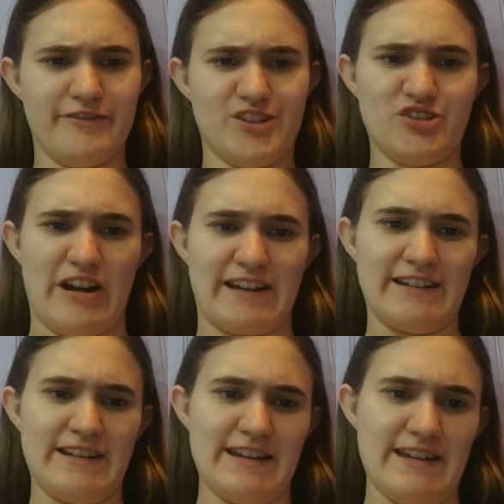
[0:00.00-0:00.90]
the
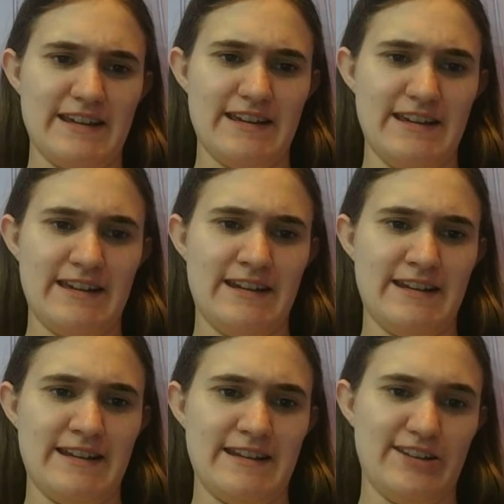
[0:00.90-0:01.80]
dragon
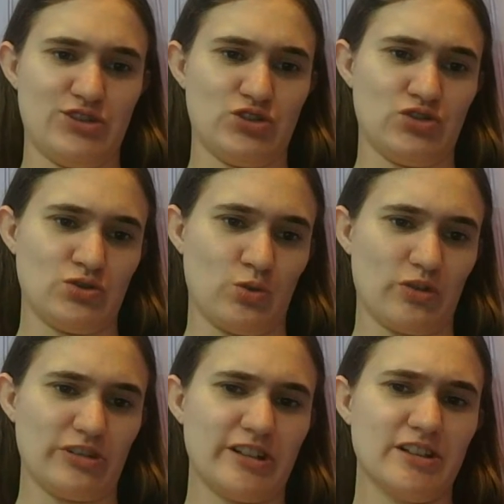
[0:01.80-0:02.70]
in its
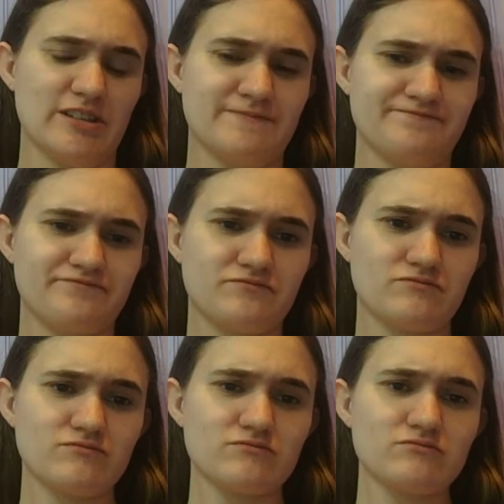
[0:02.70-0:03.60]
story.
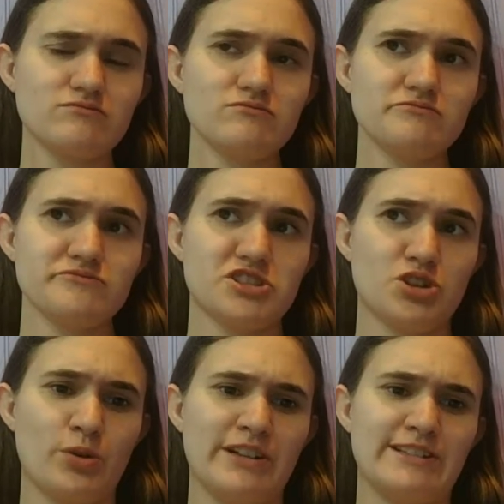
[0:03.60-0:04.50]

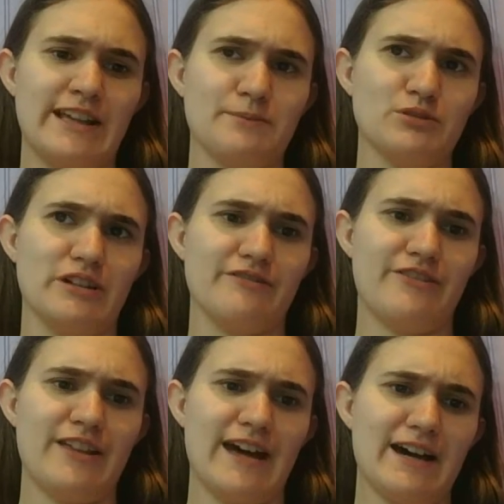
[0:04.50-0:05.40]
So an example of
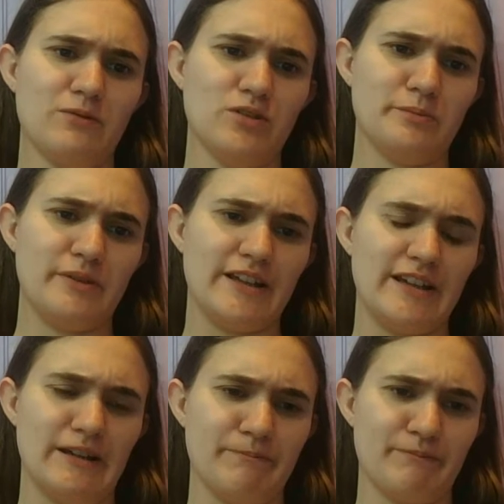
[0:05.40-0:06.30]
that would
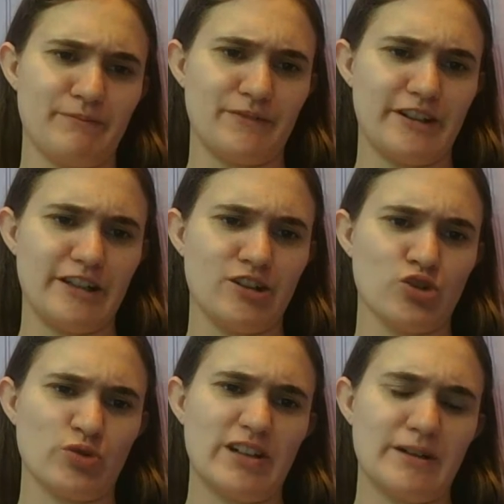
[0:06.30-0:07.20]
be the
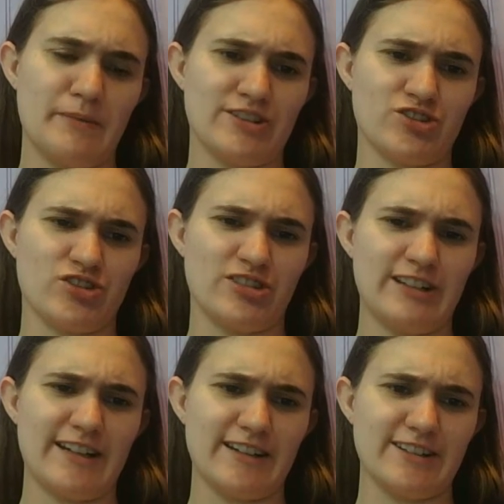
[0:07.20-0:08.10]
Greek monster
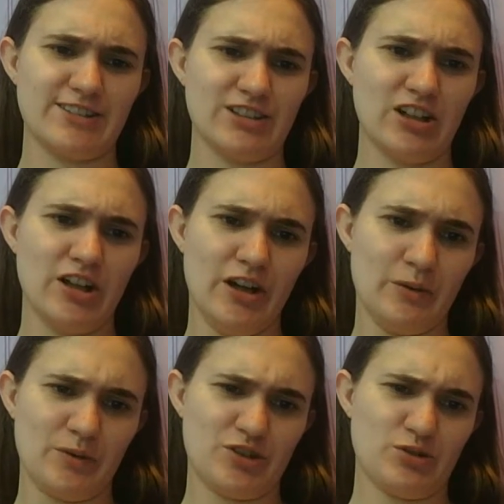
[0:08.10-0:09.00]
Cetus,
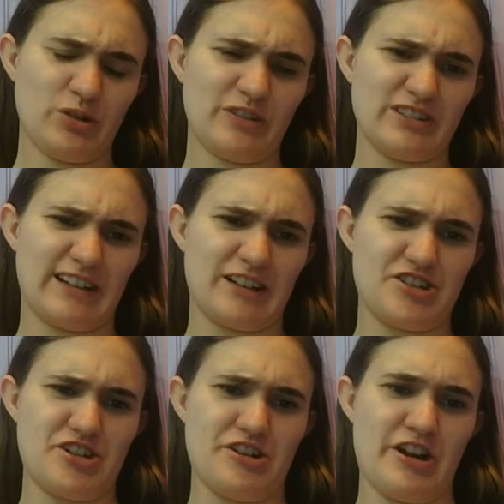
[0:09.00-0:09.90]
which is sort of just like a
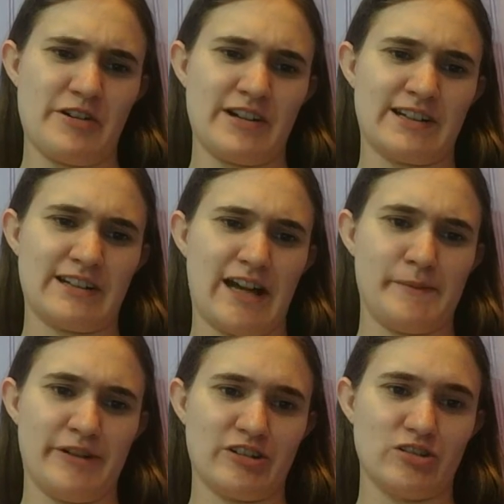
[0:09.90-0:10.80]
generic
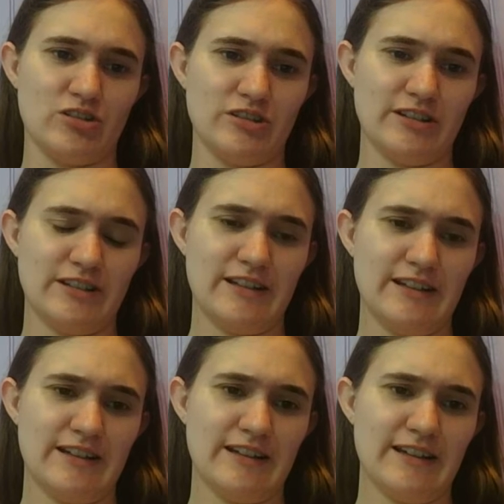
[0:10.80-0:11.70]
chimerical
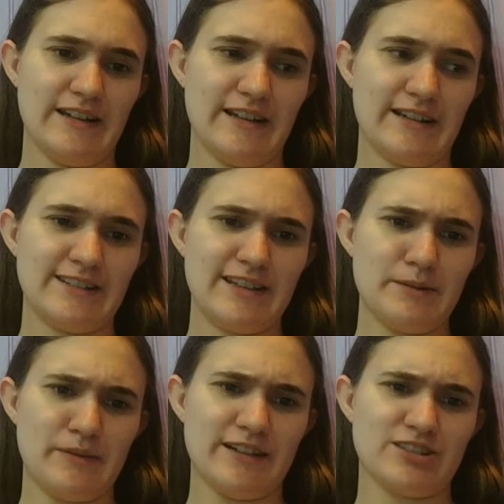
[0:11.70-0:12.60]
sea
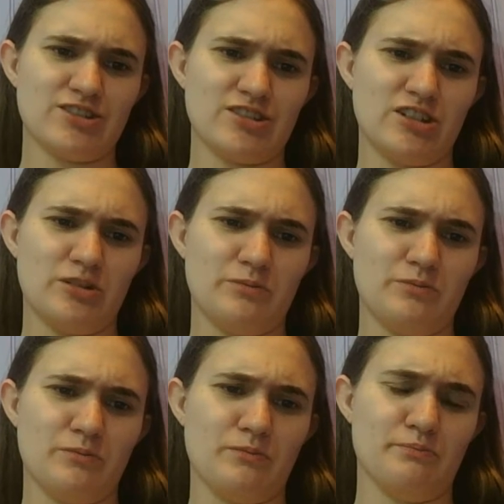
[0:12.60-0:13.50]
monster,
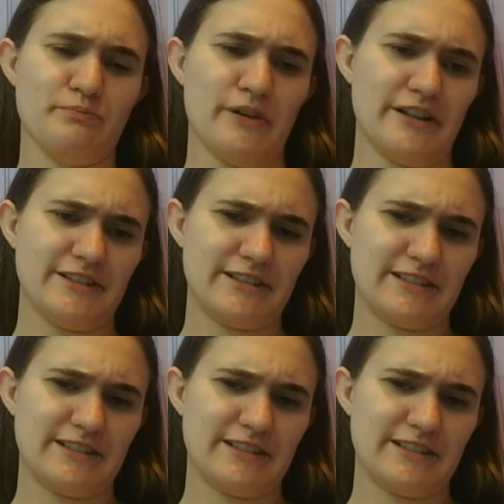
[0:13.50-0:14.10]
but